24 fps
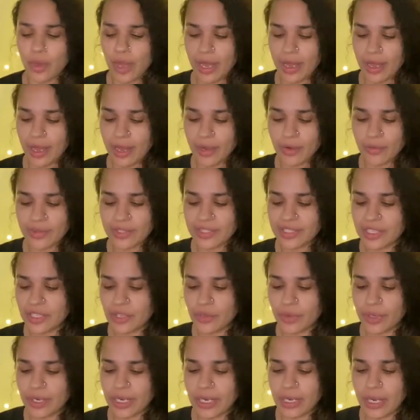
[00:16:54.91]
I don't see
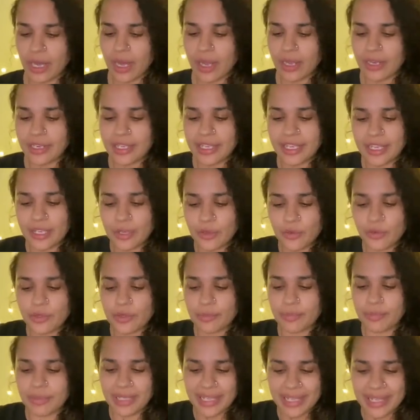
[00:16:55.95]
you in an
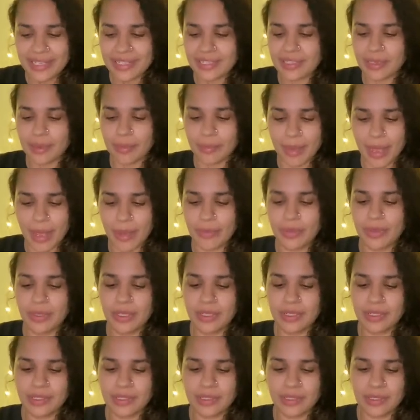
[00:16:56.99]
unhealed place about
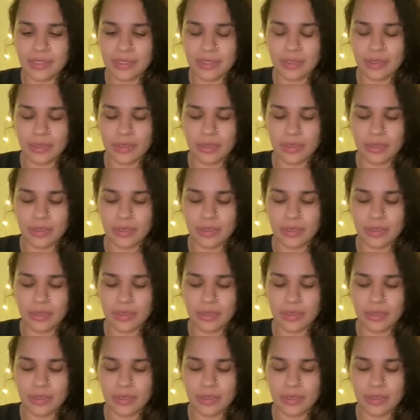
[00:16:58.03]
this.